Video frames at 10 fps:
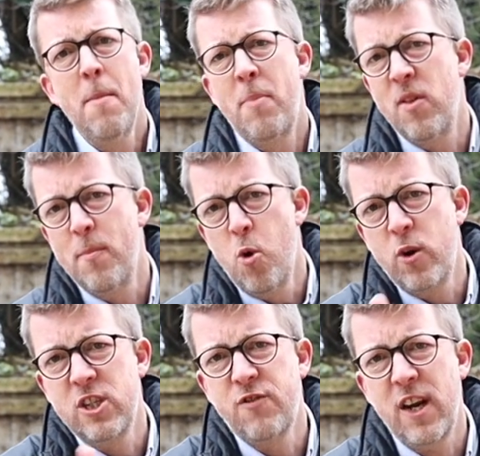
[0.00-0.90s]
But the
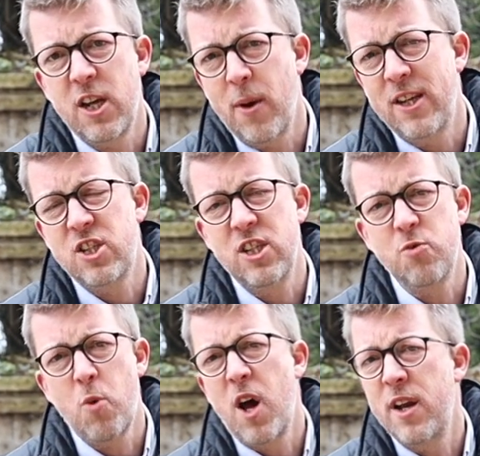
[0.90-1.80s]
mortgage valuation
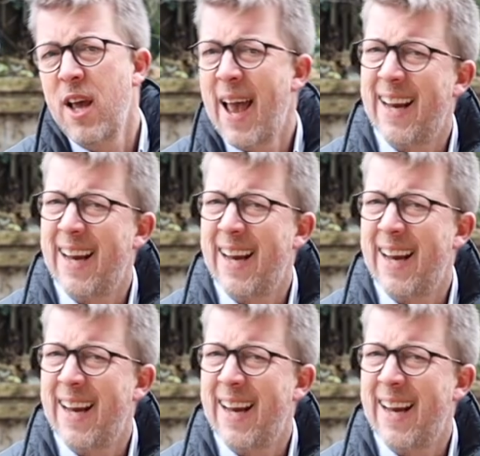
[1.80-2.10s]
is one,